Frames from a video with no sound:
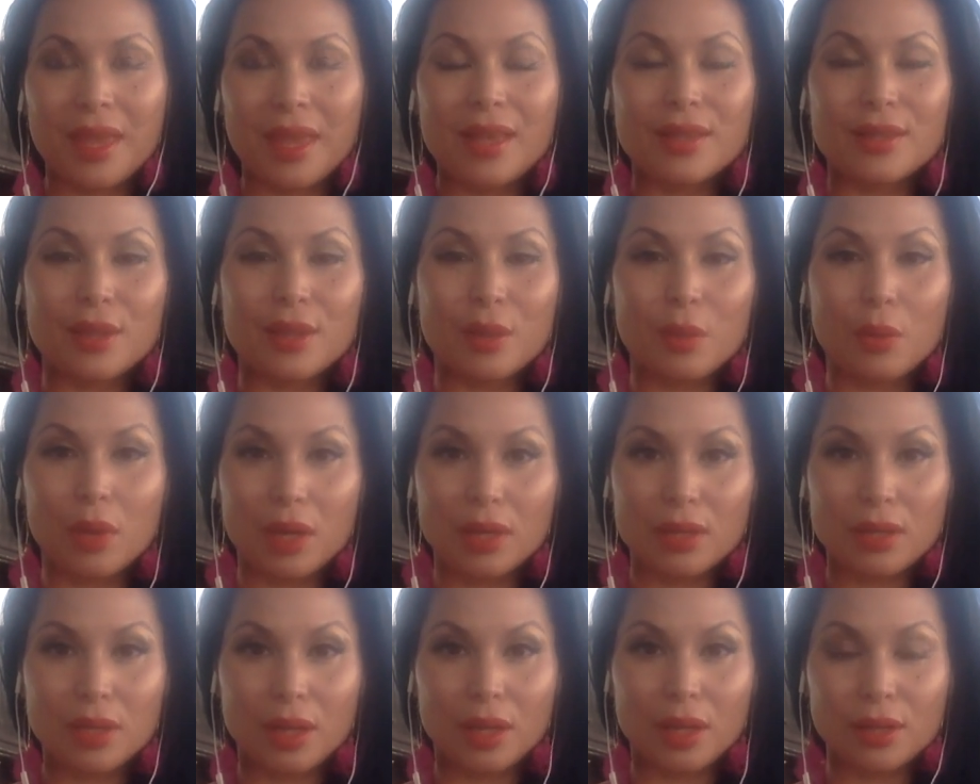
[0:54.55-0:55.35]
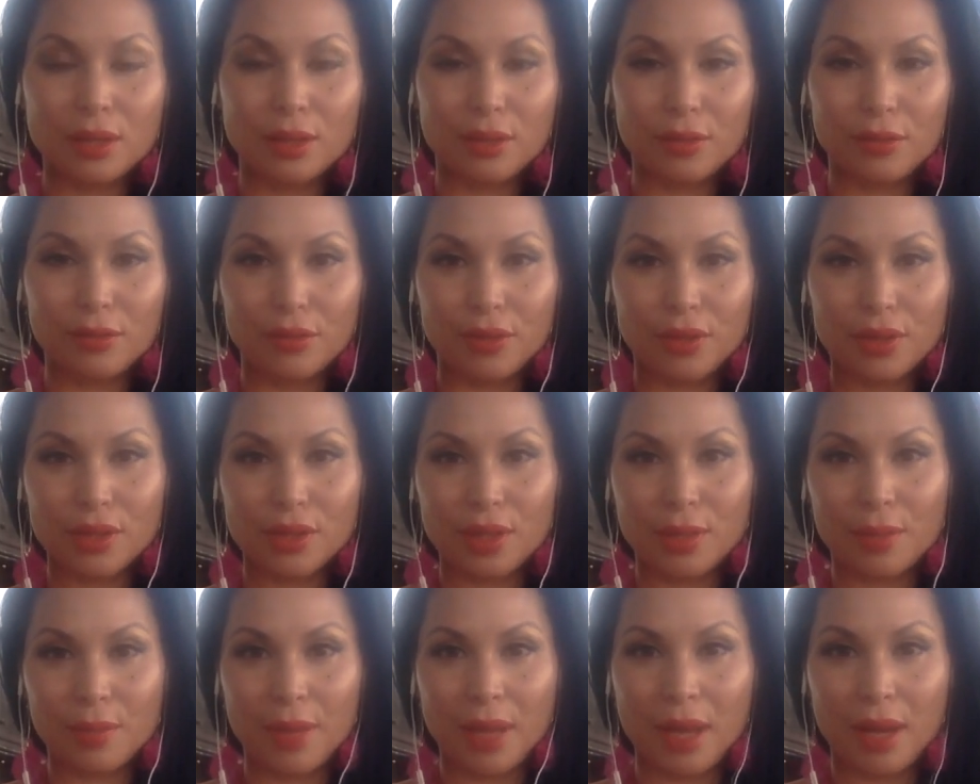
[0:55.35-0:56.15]
So I want to talk to you
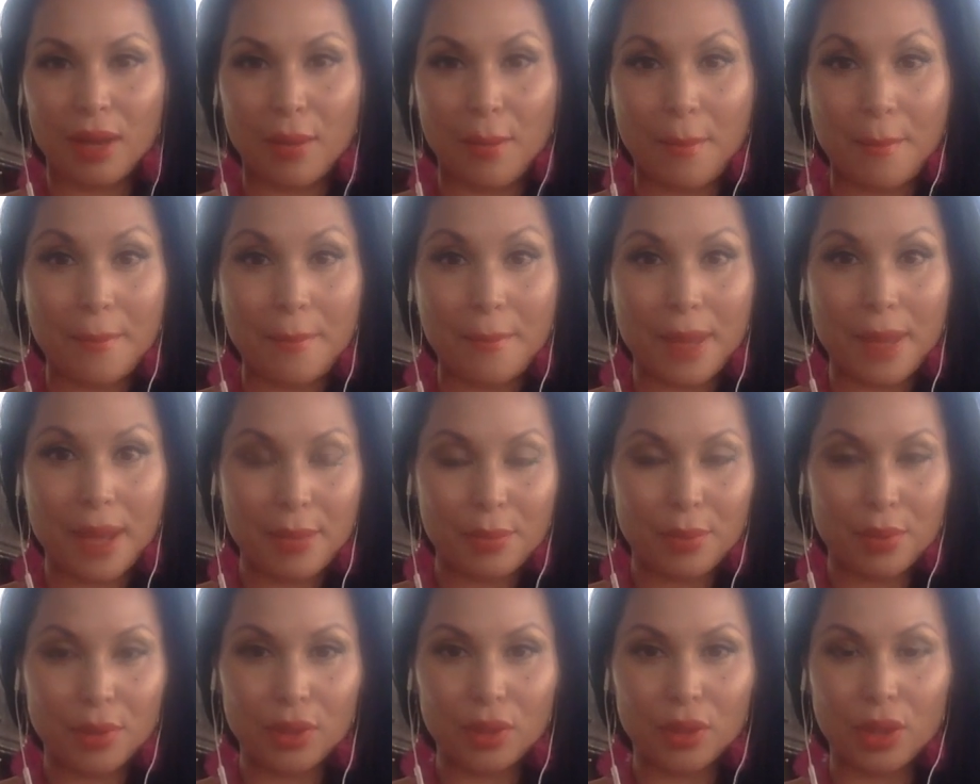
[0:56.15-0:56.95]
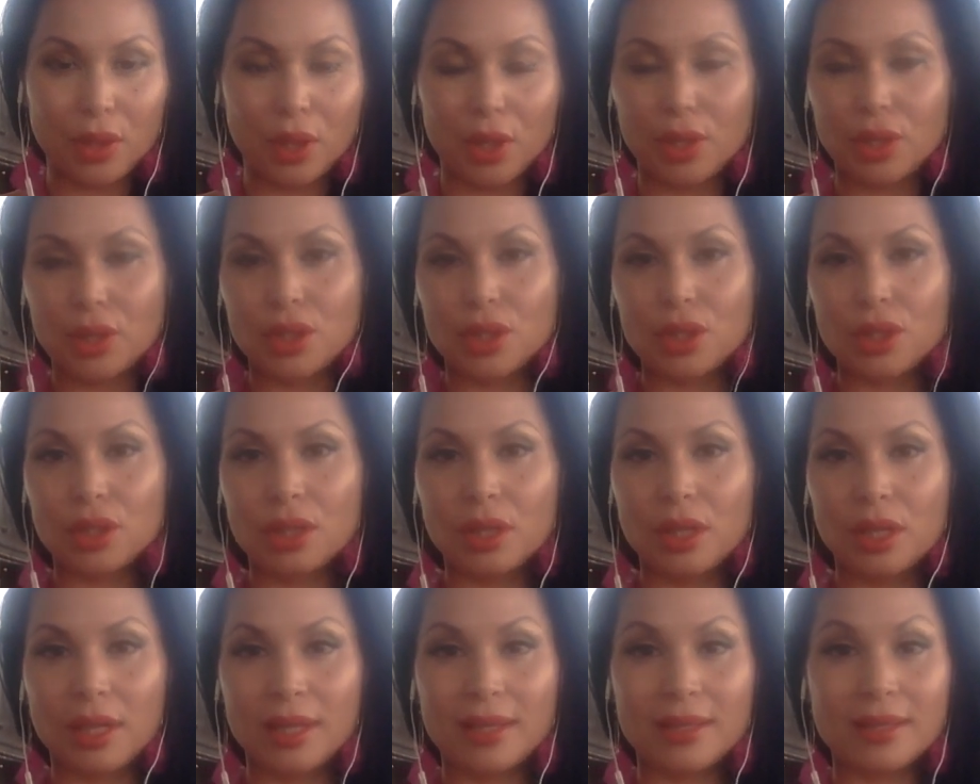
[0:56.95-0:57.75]
first about my book launch.
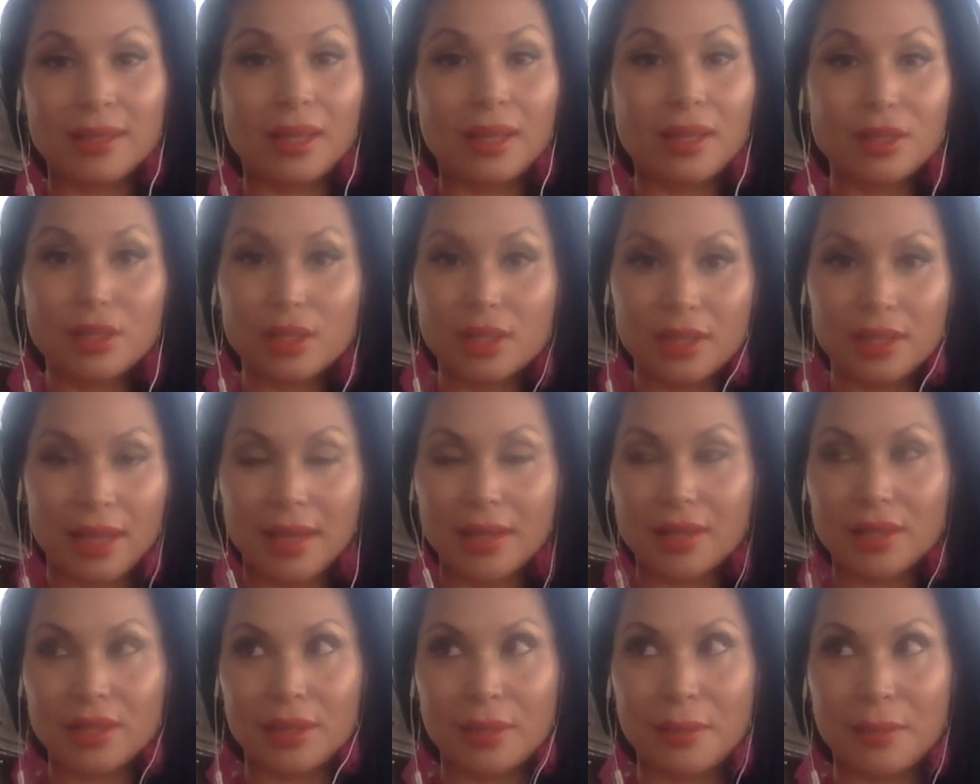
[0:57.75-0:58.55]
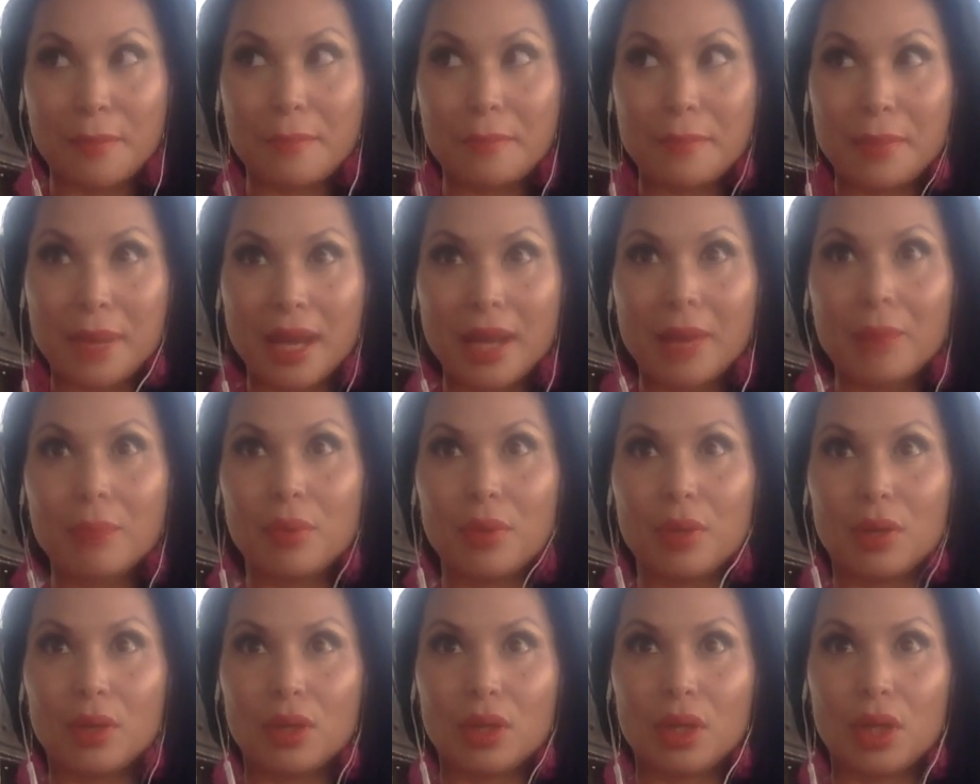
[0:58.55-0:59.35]
It's not just actually my
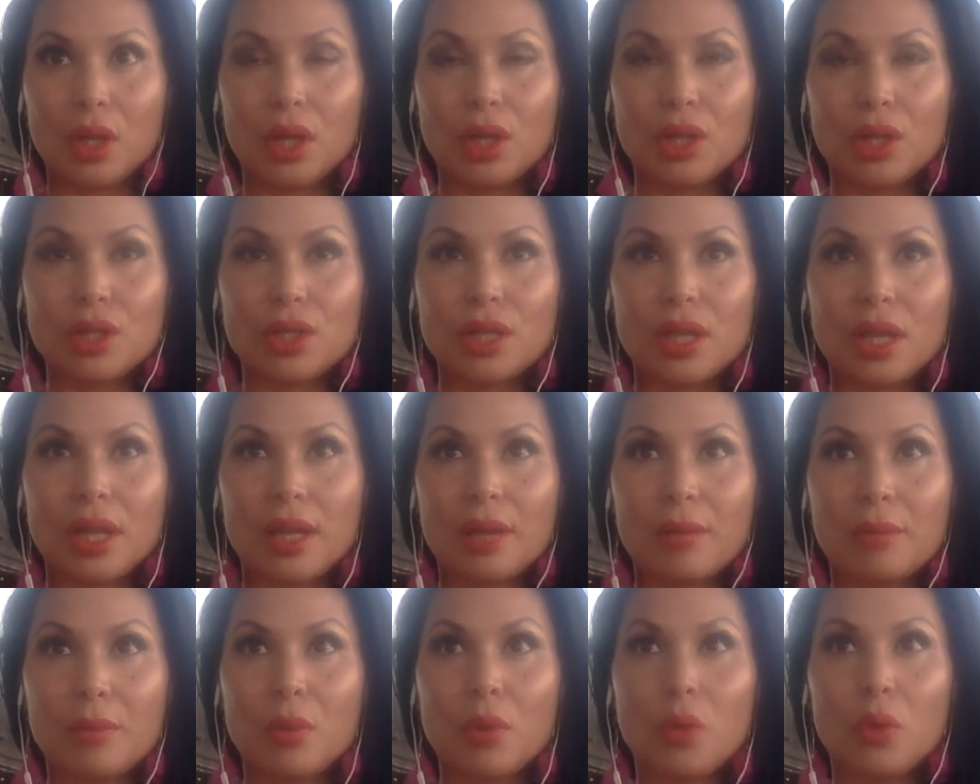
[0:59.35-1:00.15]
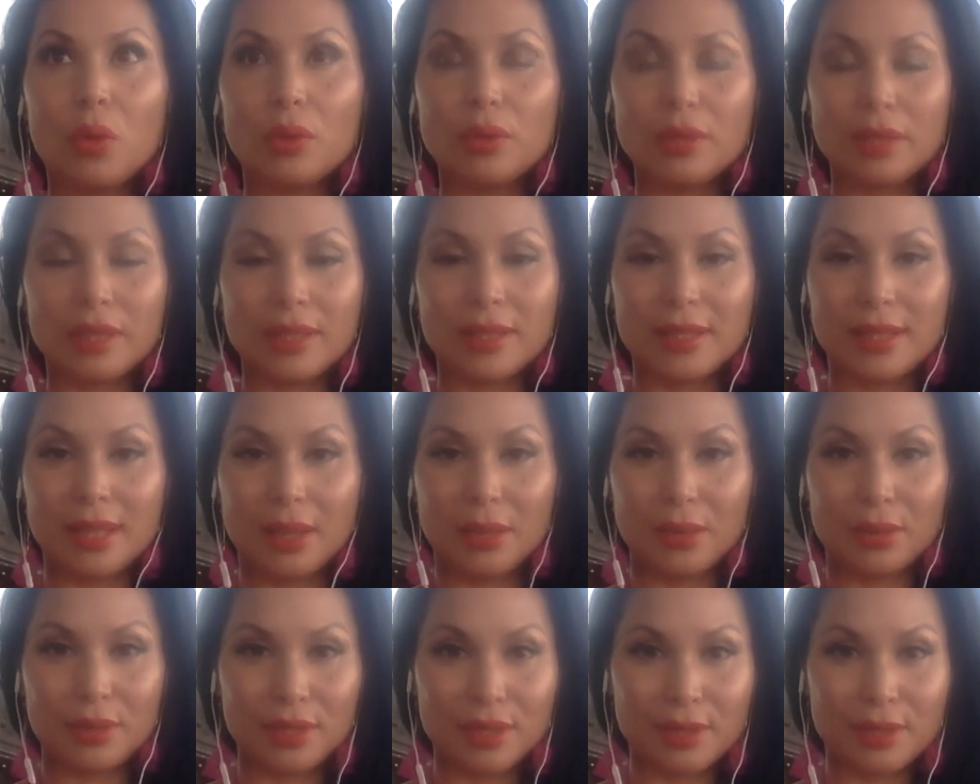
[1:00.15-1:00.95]
book launch. I'm holding sacred